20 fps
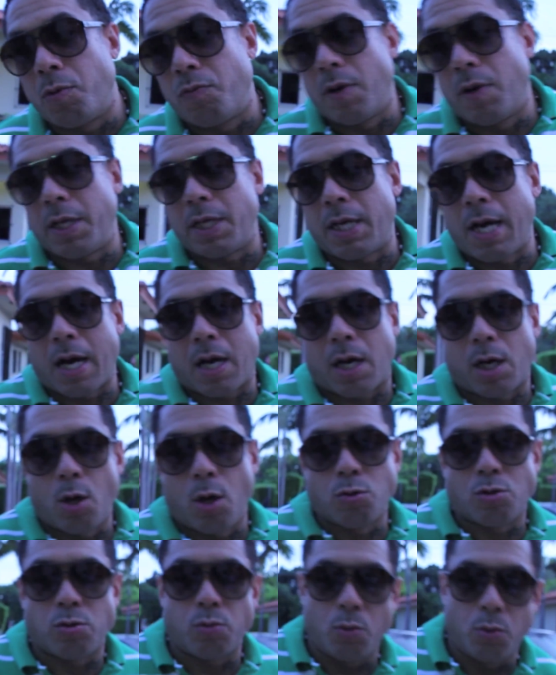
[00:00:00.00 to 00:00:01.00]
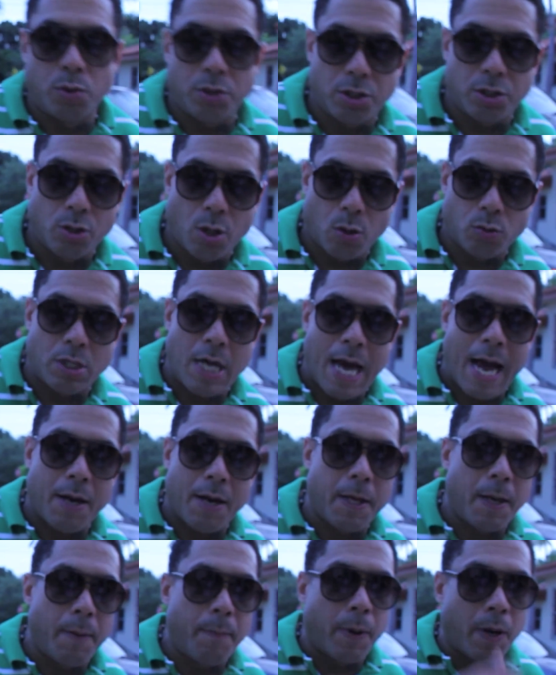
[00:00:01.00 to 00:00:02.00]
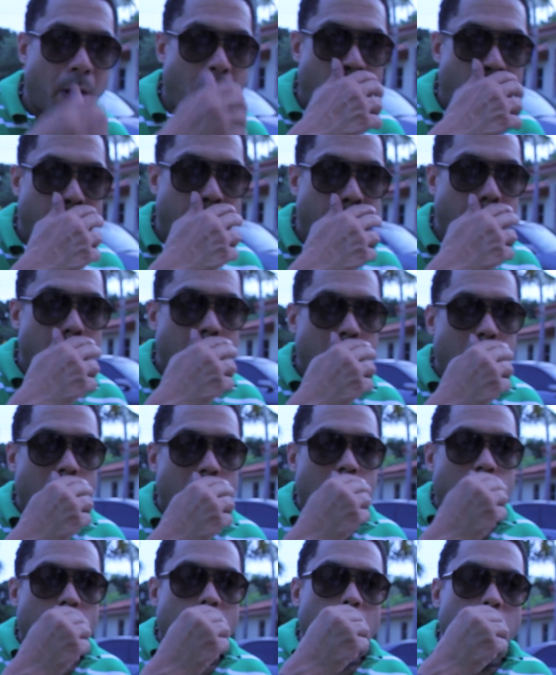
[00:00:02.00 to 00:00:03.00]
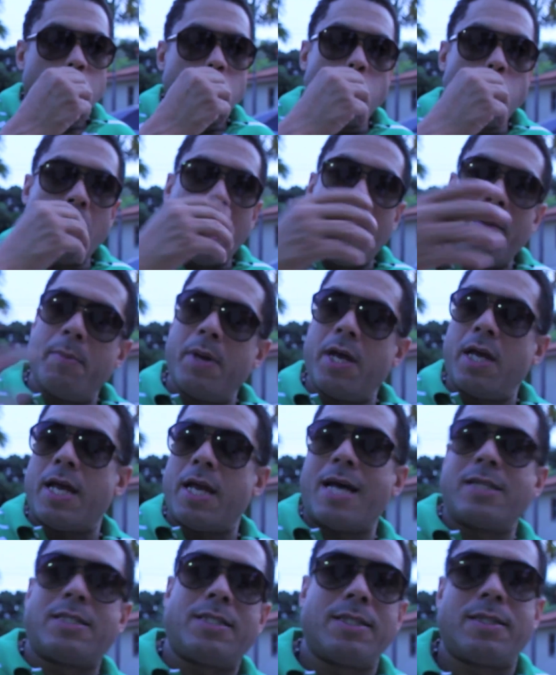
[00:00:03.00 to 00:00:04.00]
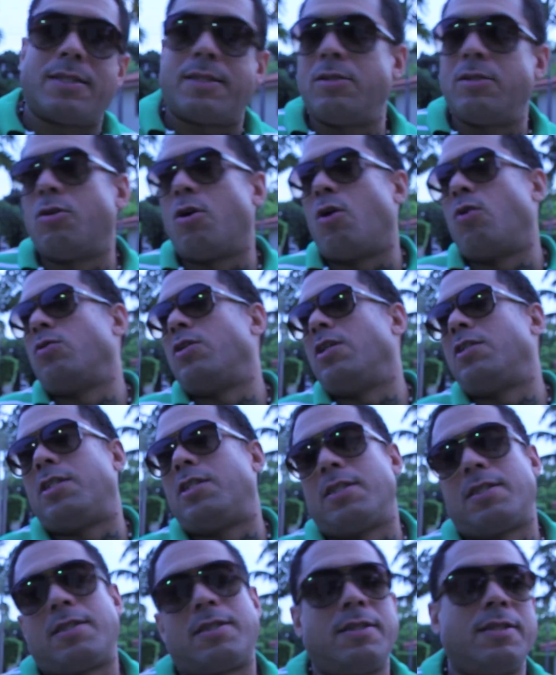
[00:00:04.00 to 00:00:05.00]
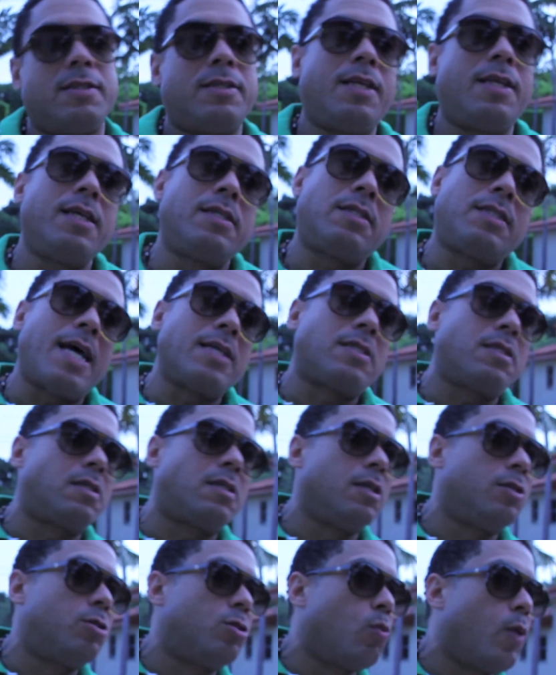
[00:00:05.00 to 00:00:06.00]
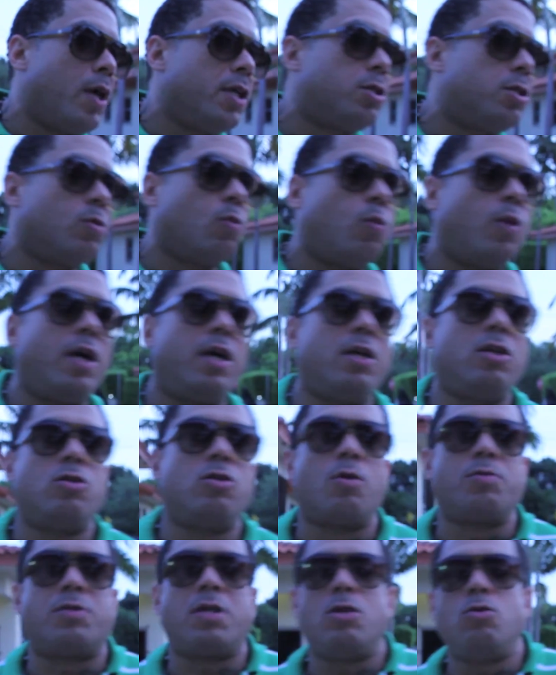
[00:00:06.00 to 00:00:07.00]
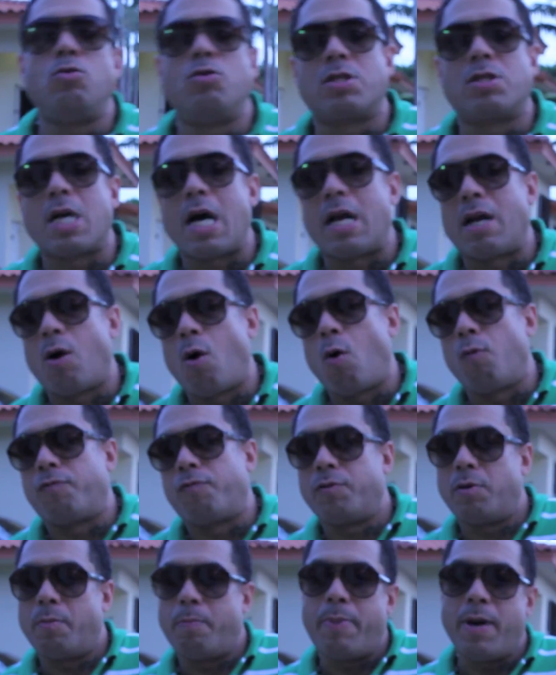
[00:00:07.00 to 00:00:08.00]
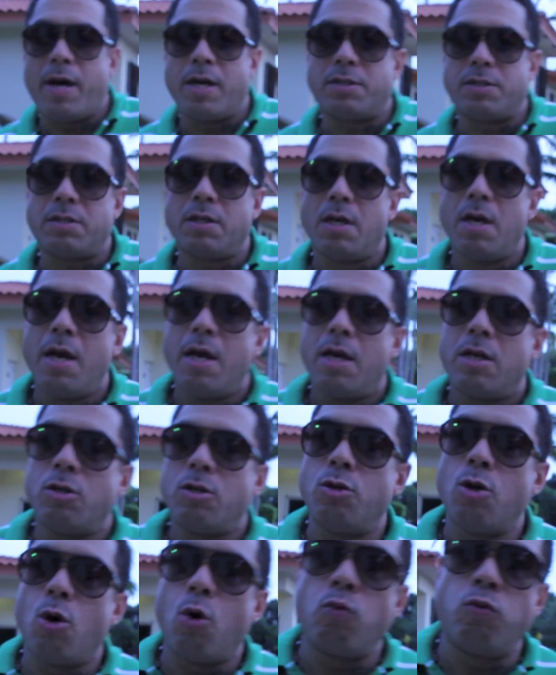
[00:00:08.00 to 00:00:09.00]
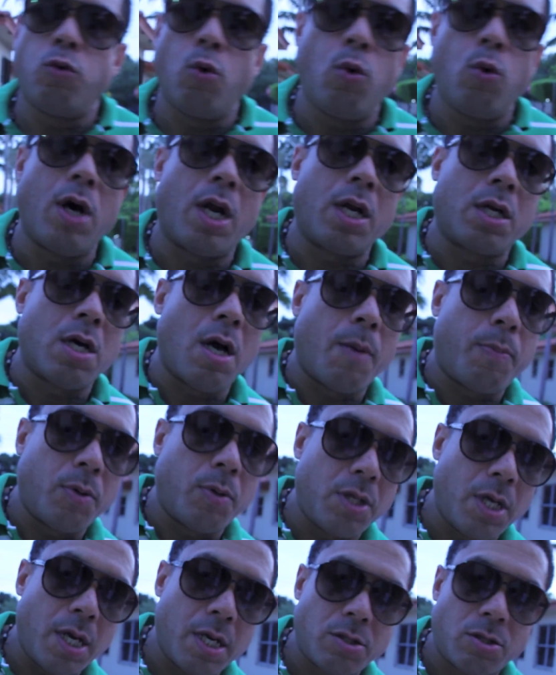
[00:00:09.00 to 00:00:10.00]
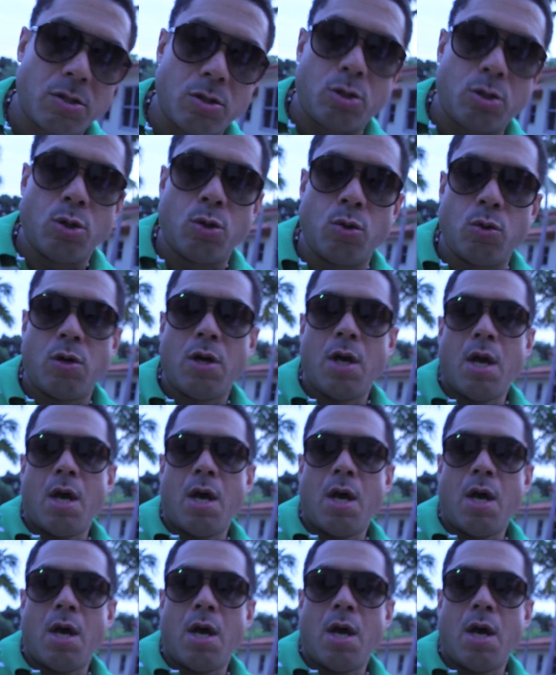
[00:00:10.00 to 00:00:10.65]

We really got close when we was, you know, down here, but um you know what I mean? That's just, you know, it's just, it, that's a situation where, you know I'm saying, you just got to hope for the best. You know, Rule got a couple of years to do.